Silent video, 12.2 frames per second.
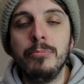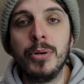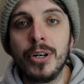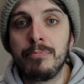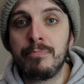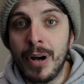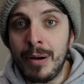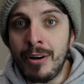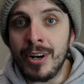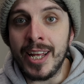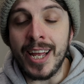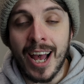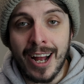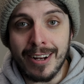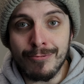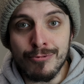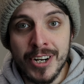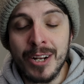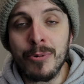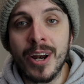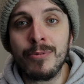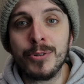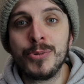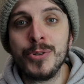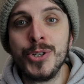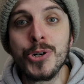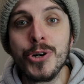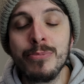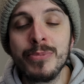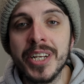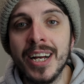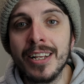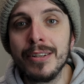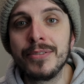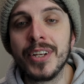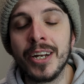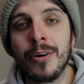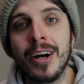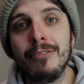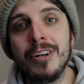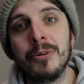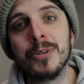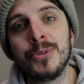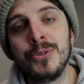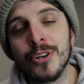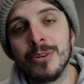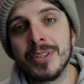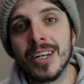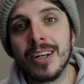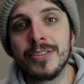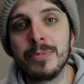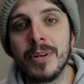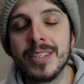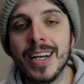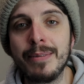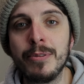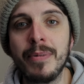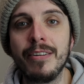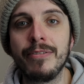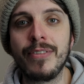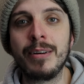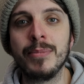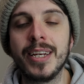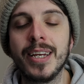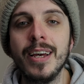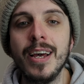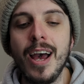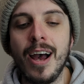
But primarily, really want everyone to enjoy themselves. I know I really want to enjoy myself and spend time with my family.